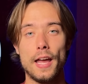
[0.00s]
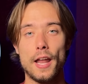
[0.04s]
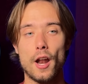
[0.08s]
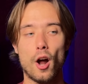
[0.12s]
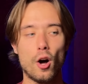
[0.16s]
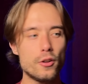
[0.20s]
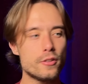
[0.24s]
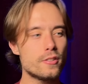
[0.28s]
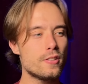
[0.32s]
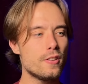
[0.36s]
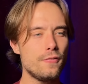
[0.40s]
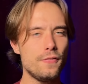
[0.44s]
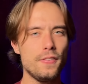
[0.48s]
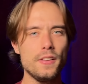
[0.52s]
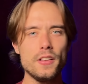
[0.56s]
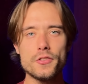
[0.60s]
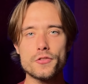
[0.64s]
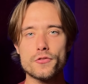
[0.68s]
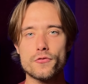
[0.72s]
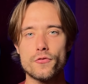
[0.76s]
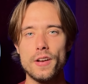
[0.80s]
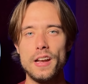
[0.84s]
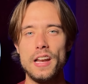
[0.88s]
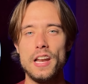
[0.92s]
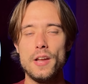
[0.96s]
also feels
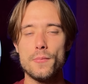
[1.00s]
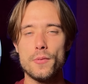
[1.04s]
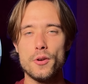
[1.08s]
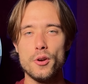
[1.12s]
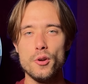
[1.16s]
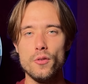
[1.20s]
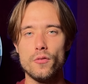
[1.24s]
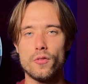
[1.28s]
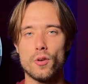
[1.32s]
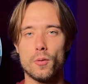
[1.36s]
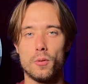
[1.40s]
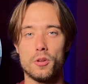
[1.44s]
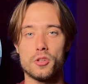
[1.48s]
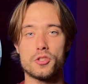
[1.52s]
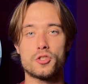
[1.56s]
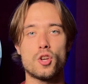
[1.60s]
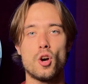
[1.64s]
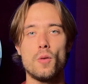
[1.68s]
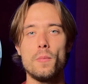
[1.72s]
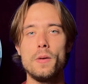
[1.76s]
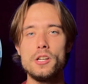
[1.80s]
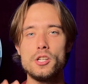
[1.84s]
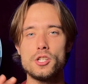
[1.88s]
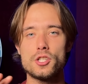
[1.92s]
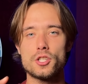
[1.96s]
really maneuverable, so
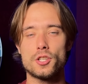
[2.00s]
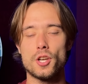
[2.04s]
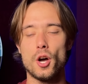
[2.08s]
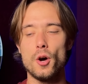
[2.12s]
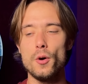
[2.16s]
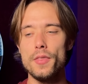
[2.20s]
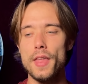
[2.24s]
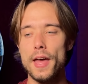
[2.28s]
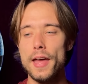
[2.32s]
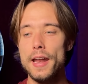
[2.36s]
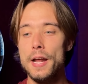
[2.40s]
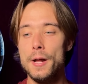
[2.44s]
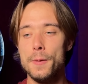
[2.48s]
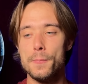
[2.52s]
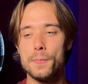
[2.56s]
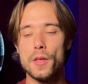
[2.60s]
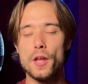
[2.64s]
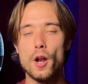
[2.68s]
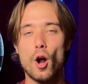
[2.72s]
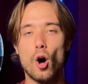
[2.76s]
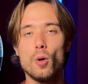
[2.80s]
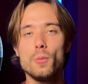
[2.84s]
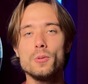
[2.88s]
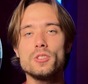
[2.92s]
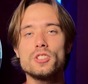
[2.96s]
much so that it
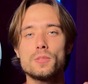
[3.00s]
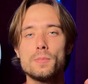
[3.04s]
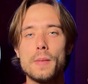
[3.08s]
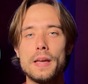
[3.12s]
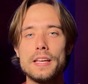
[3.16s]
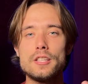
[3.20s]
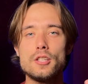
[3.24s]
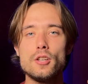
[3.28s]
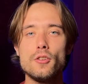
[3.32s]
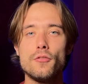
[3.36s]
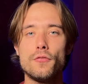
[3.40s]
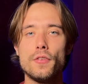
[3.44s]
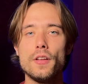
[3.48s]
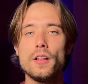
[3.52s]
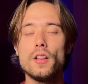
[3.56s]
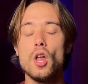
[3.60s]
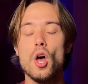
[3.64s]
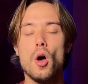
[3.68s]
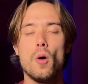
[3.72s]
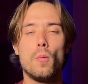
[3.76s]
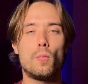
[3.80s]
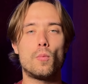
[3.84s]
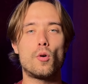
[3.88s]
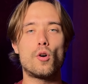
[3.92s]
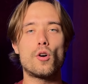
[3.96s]
almost makes you feel
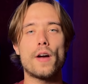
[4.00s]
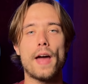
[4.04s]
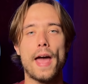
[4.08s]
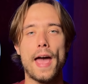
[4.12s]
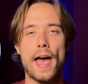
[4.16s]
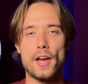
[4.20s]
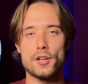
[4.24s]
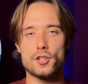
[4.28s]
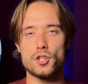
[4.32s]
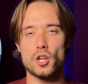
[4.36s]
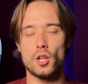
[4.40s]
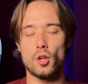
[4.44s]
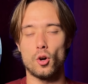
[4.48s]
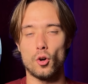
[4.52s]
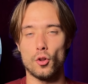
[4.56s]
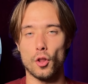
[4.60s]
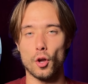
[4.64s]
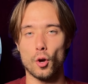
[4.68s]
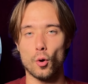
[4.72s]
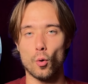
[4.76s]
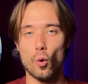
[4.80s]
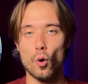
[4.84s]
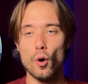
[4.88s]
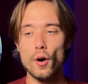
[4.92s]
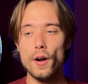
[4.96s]
more agile on the
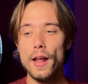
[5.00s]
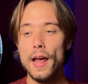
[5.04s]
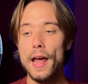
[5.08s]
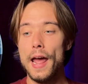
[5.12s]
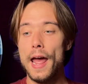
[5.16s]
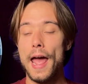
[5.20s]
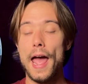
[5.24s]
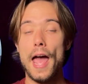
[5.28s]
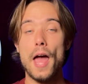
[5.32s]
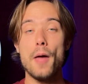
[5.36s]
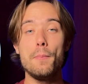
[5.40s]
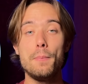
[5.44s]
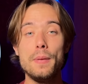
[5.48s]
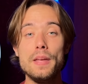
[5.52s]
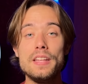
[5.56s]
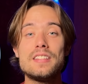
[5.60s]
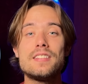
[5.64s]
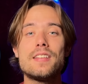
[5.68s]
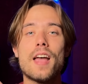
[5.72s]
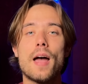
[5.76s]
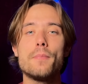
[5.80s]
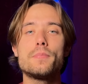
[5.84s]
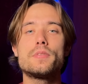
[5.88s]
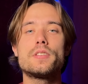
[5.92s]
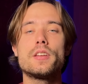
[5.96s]
court and be
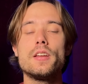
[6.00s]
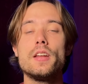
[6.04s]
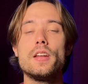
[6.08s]
tempted